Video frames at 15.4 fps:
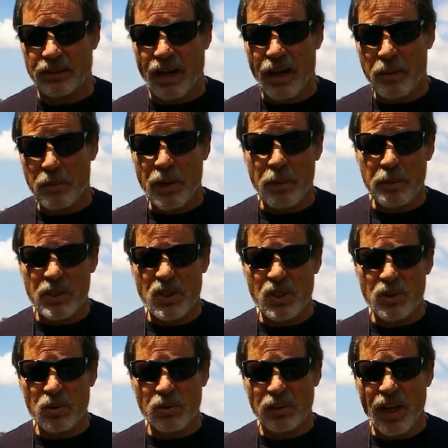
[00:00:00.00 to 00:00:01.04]
I'm coming
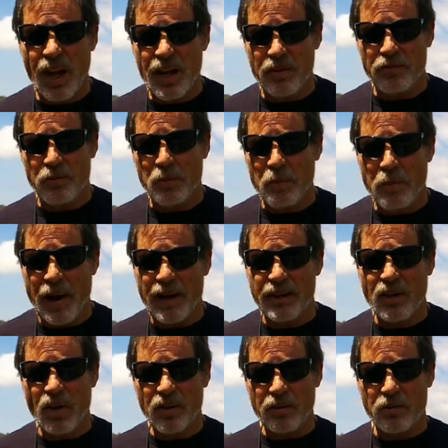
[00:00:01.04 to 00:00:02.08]
to you live from the
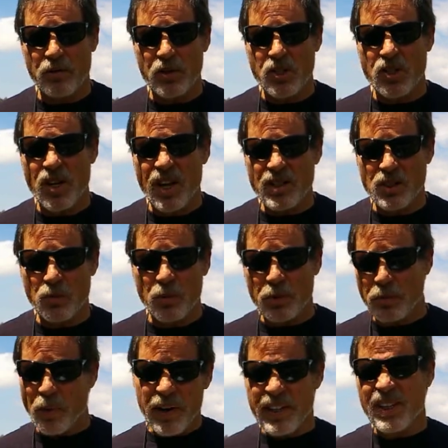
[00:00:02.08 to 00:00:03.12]
backyard of Chris Johnson
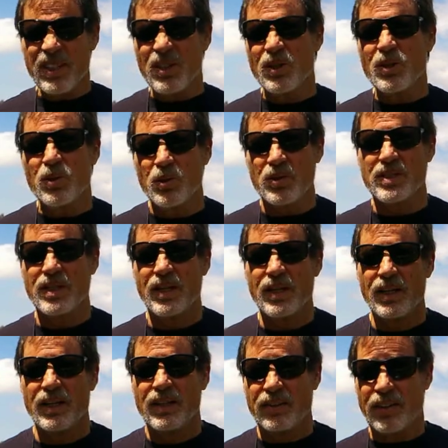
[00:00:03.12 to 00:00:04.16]
with breaking news.
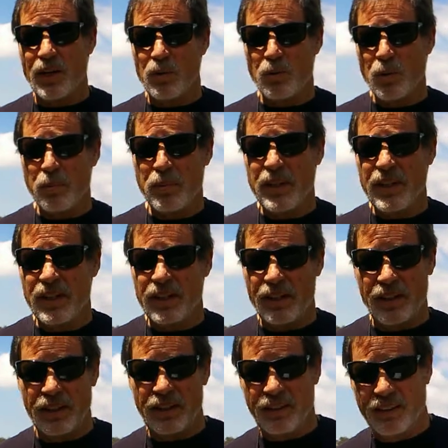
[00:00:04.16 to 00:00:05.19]
There will be
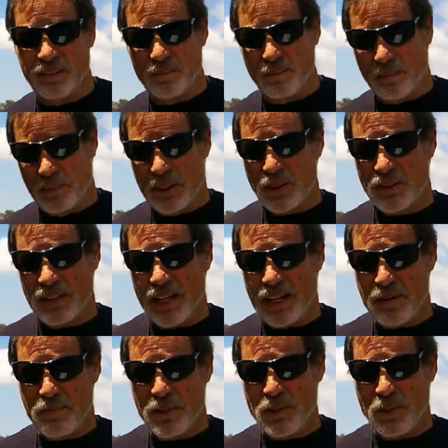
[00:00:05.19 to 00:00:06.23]
a mid
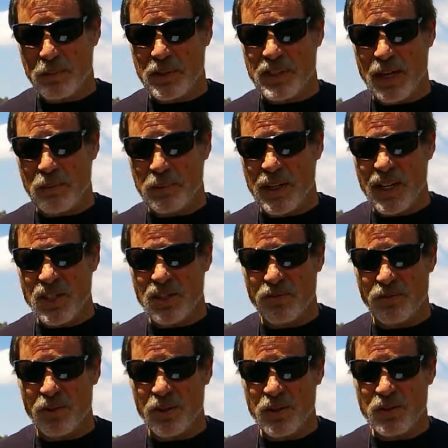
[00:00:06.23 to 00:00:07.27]
second midterm examination
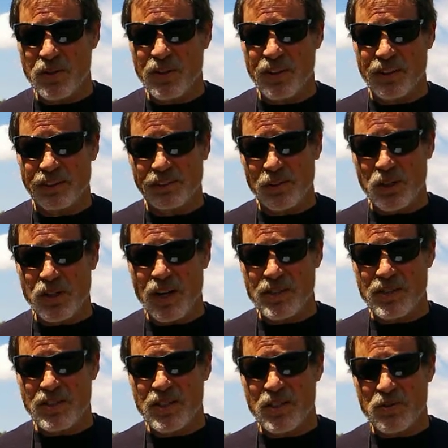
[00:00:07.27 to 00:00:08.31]
for uh, Chris
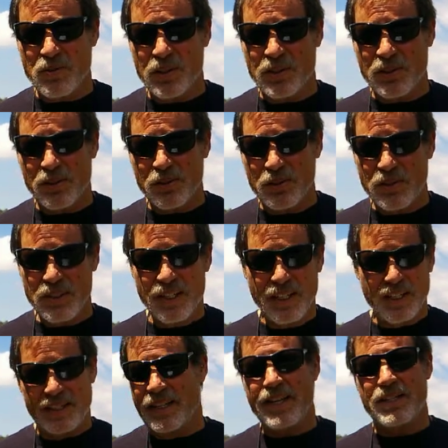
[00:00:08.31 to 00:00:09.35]
Johnson's history students
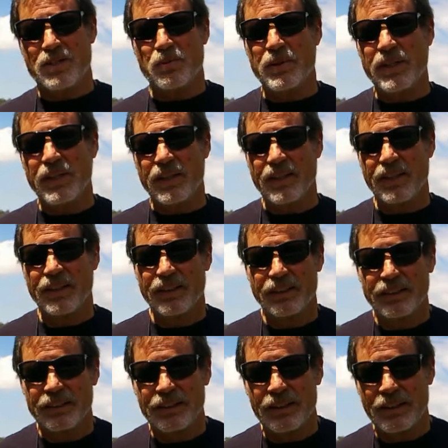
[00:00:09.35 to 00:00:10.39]
next week
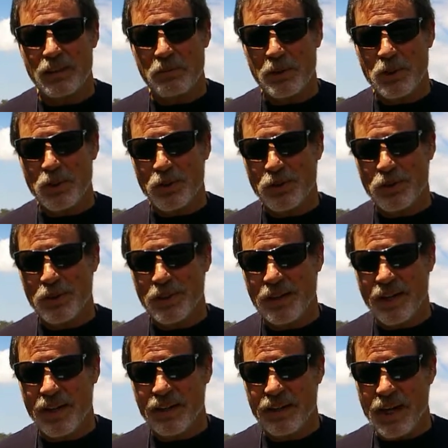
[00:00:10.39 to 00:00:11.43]
uh, to be turned in
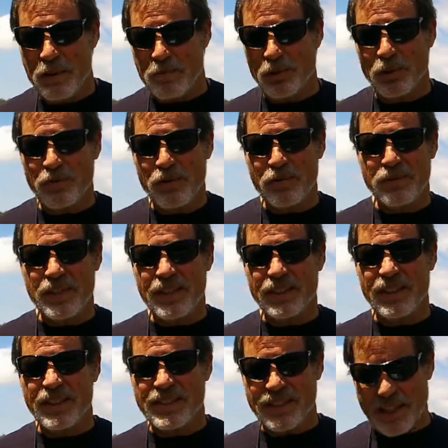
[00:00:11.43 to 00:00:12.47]
on April the
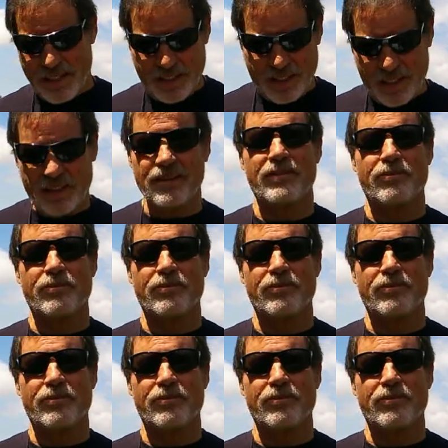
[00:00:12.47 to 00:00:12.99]
15th and 16th.